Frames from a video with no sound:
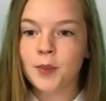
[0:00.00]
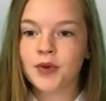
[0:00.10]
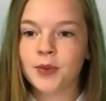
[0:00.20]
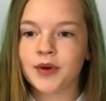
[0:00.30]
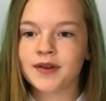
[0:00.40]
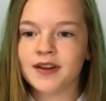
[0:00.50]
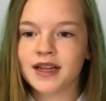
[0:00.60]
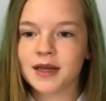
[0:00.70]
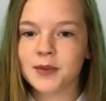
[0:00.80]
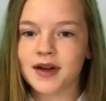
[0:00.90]
But we
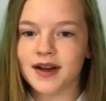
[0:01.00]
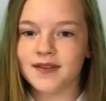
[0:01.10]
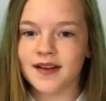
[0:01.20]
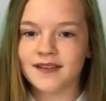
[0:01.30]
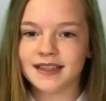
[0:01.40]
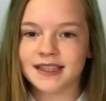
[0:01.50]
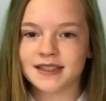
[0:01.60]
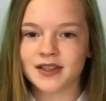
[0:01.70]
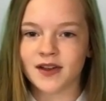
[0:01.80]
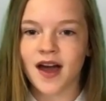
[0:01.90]
really were very
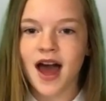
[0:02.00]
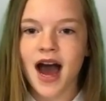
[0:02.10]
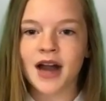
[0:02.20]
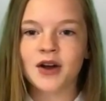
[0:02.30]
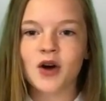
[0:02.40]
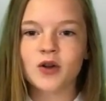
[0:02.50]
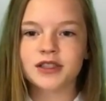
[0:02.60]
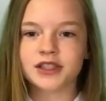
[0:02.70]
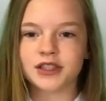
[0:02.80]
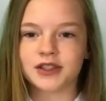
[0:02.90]
little and
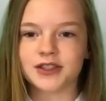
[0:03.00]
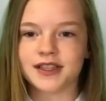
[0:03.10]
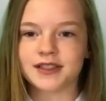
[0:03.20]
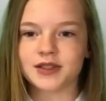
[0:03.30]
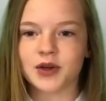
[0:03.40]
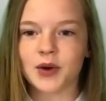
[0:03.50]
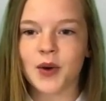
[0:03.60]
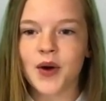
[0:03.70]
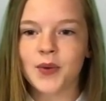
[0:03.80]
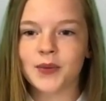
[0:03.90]
older children in
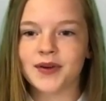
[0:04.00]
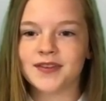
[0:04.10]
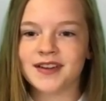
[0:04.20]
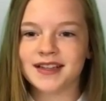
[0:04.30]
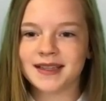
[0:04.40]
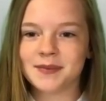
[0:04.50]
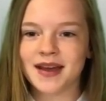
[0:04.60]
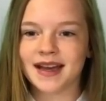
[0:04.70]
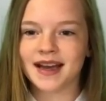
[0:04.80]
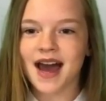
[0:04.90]
school were really
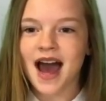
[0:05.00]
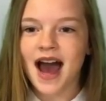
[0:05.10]
big.